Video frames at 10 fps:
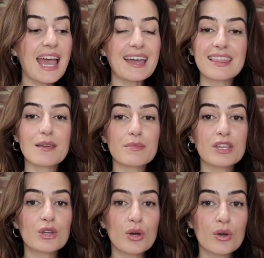and let me
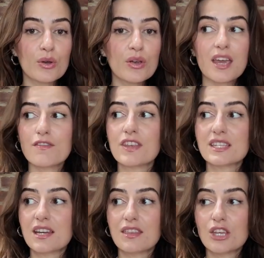know if there's
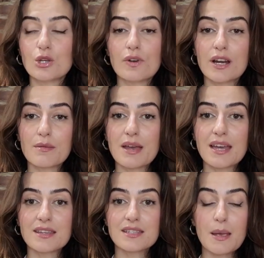anything you
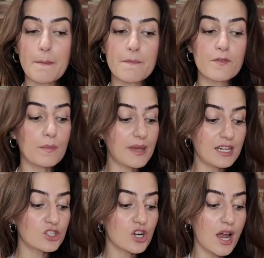recommend for me to
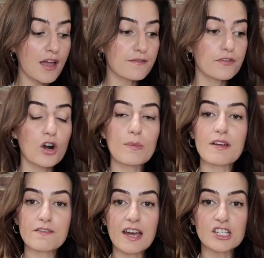try, from
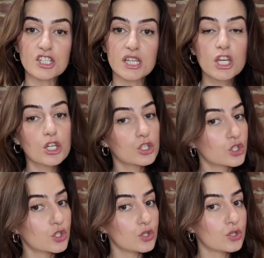fashion,
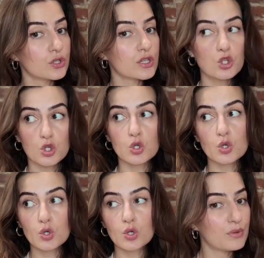shoes
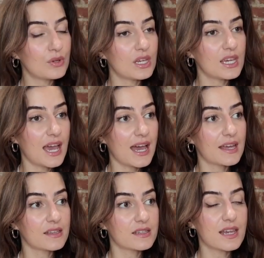to beauty
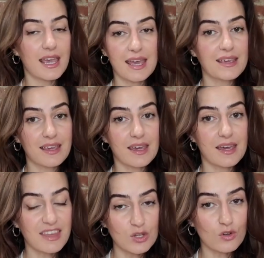and hair care
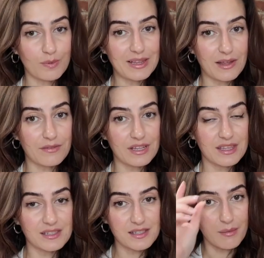that you've been loving
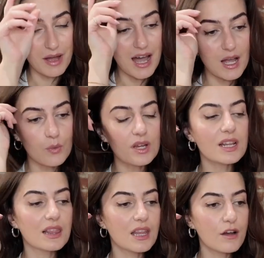this summer. I would
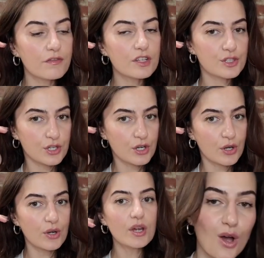love to
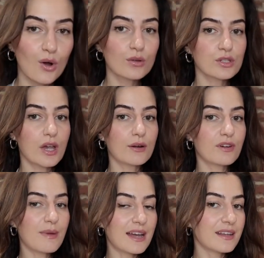know. Also, a
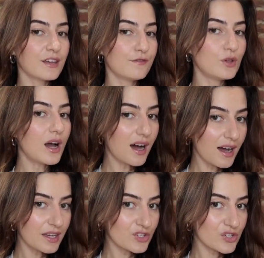reminder, if you
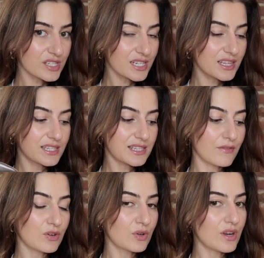are interested in the
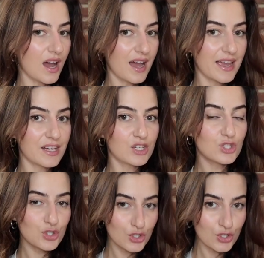7 or 9
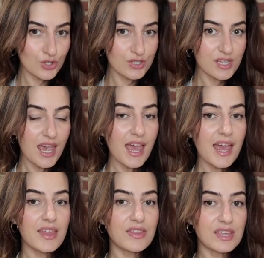shoes,
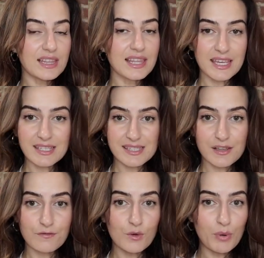the links
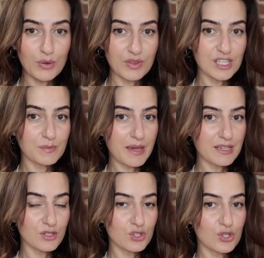for both these
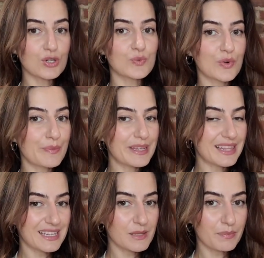pairs of shoes will be
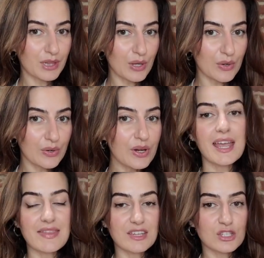linked below
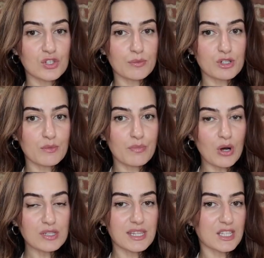in the description
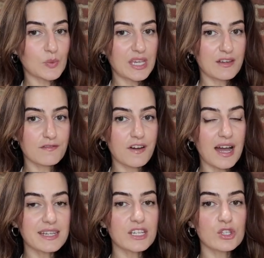box. That's where you can
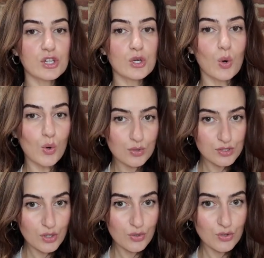find it. You can
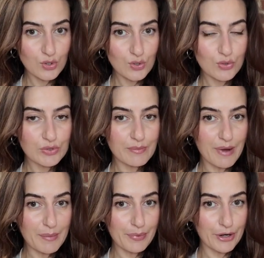also use
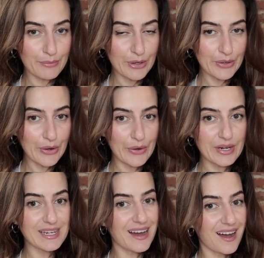my promo code
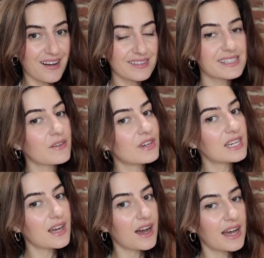
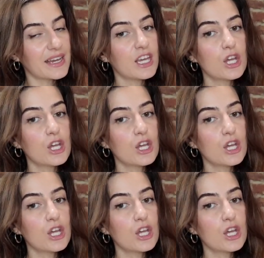Nihal79